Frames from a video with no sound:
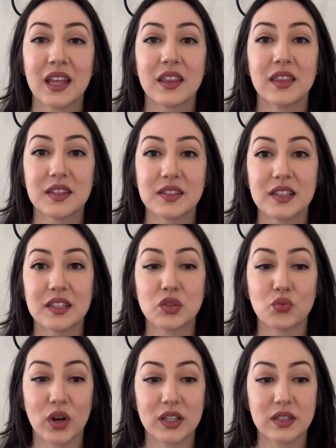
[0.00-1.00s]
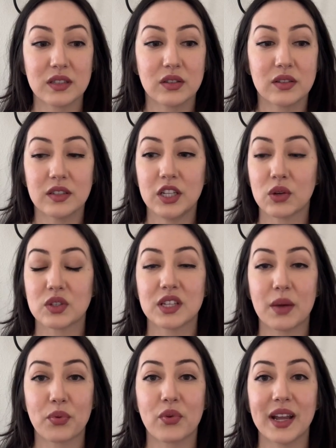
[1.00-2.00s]
This is what
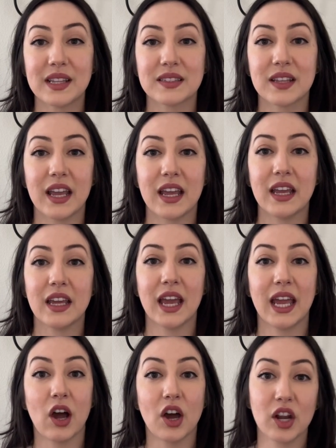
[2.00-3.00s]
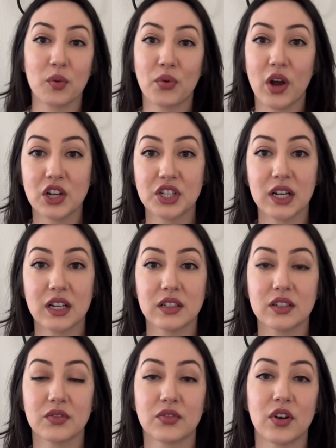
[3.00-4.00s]
separates a chaotic
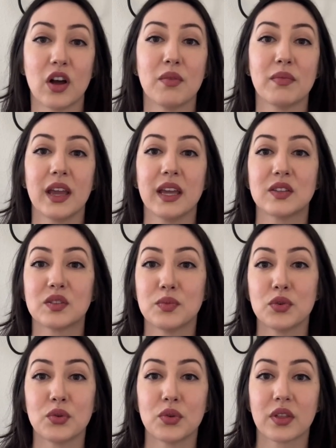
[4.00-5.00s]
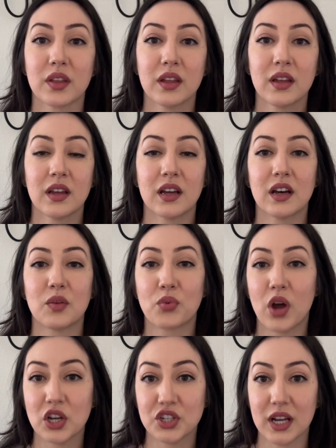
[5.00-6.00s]
project from a smooth
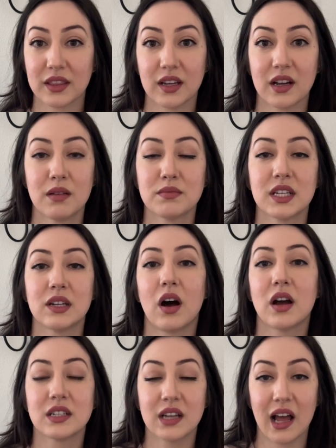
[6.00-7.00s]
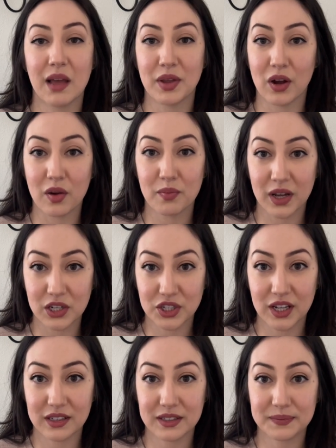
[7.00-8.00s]
project that comes in on time and on
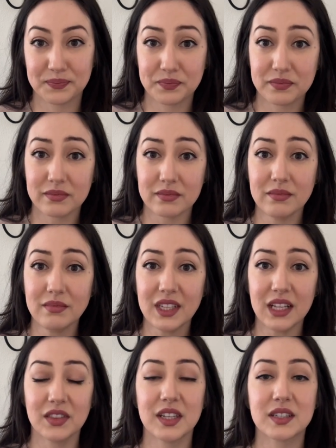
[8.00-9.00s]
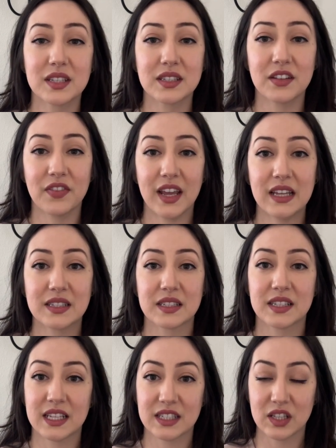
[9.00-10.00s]
budget. This is the phase that
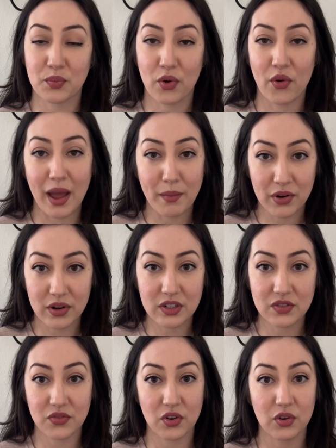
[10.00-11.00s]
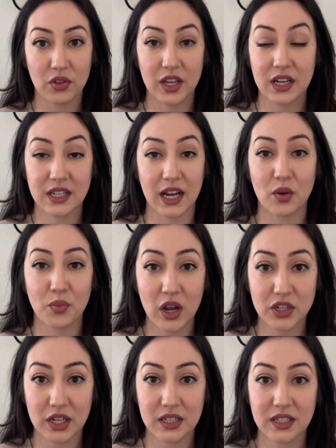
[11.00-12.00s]
sets the parameters for the entire
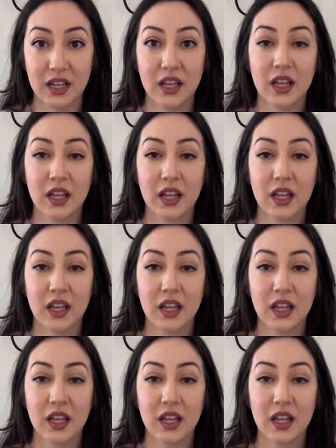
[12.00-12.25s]
project,